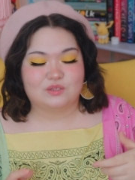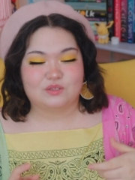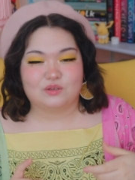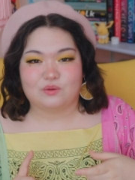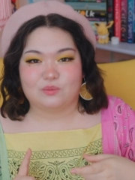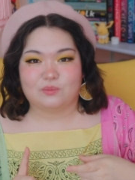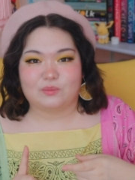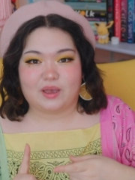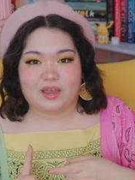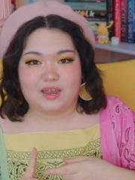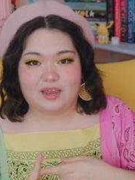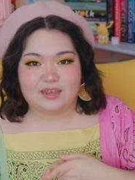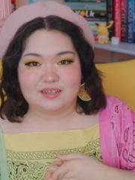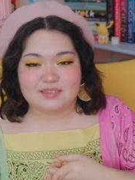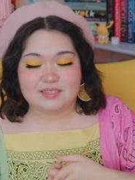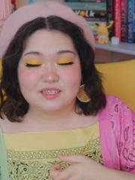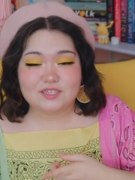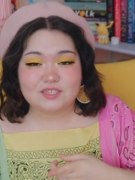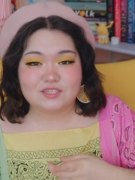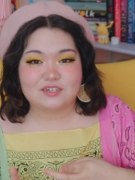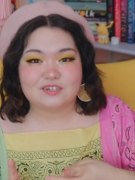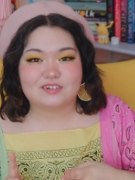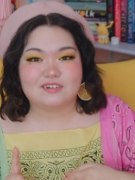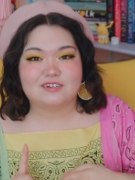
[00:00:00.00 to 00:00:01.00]
So my
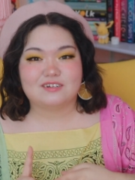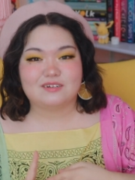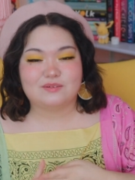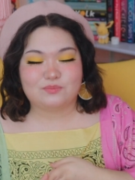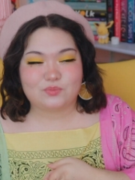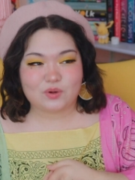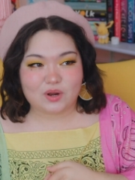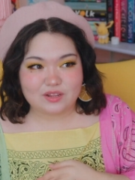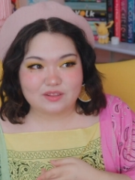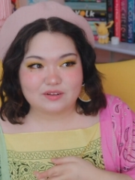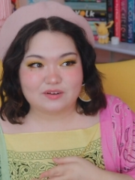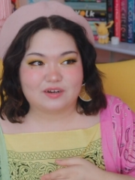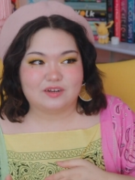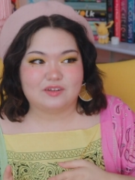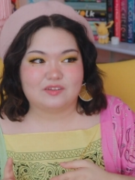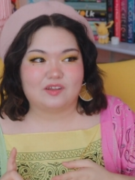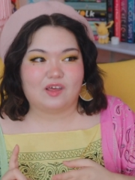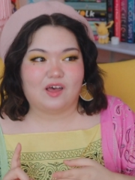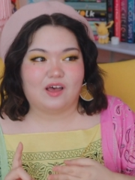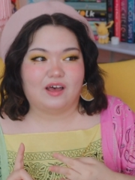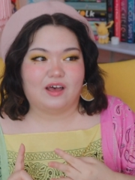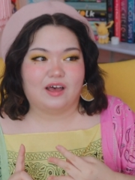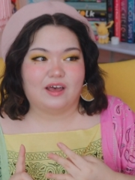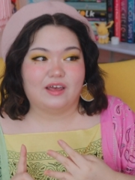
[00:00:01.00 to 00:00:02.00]
sister,
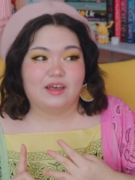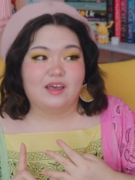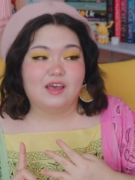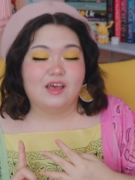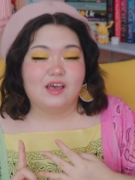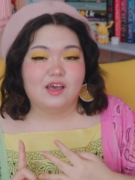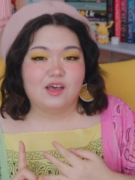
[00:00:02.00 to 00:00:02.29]
brother-in-law,